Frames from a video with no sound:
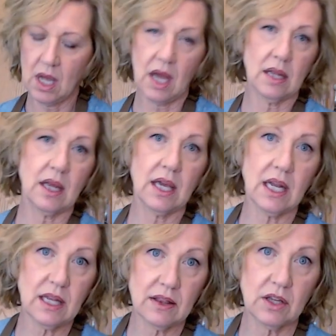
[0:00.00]
And like
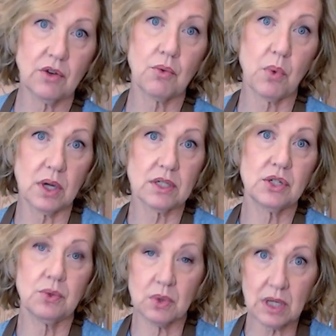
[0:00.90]
anything, you'll want
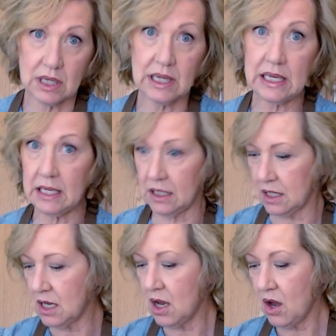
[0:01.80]
to clean
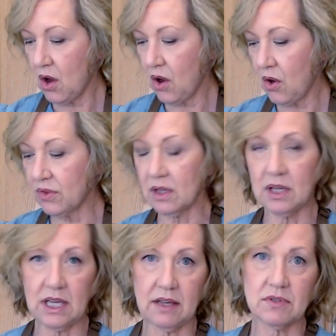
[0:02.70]
all the
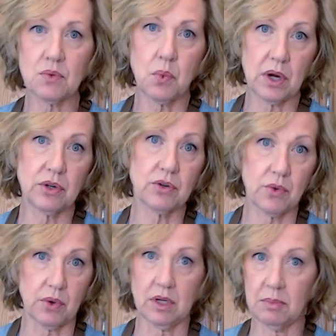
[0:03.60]
leaves where you're
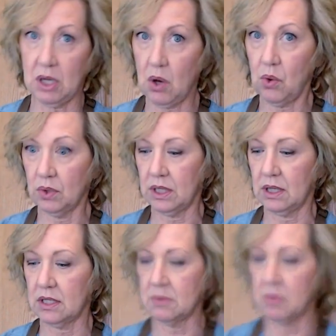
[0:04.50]
going to be holding
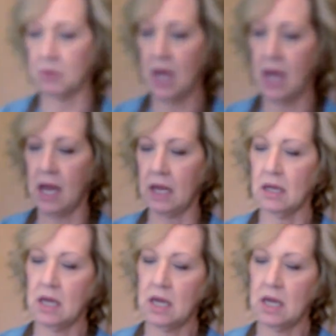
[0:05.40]
this bouquet.